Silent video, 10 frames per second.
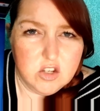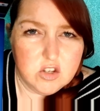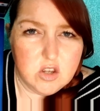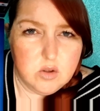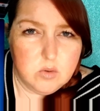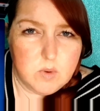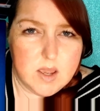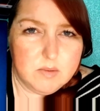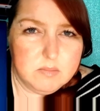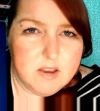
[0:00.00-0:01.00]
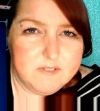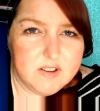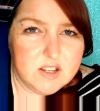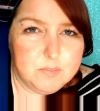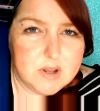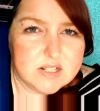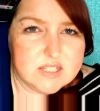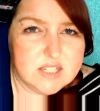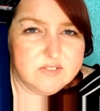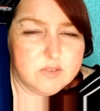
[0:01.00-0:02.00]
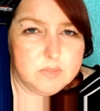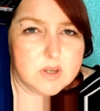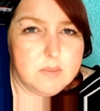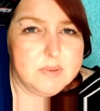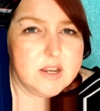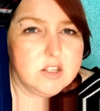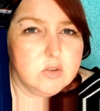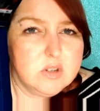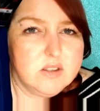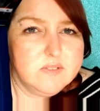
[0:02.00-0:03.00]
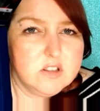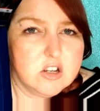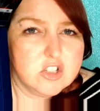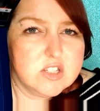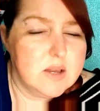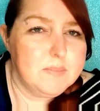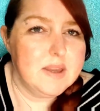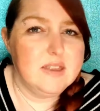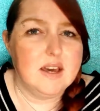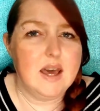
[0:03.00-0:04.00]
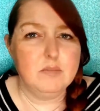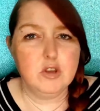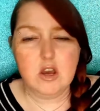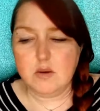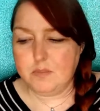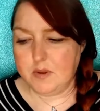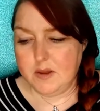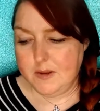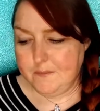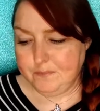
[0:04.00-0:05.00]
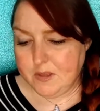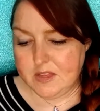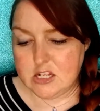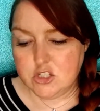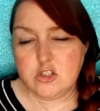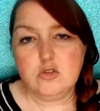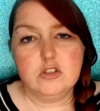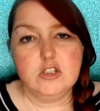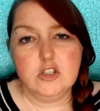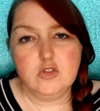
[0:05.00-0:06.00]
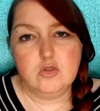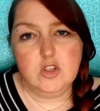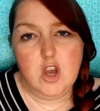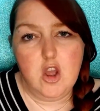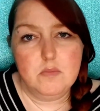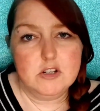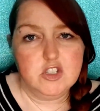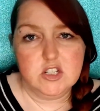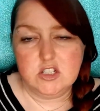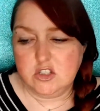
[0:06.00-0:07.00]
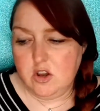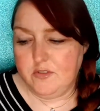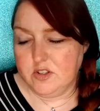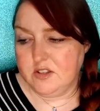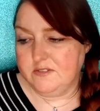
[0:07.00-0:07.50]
Now, why would my fingerprints even be up there? You don't even touch that bit of the laptop. That just goes to show you how much it gets covered in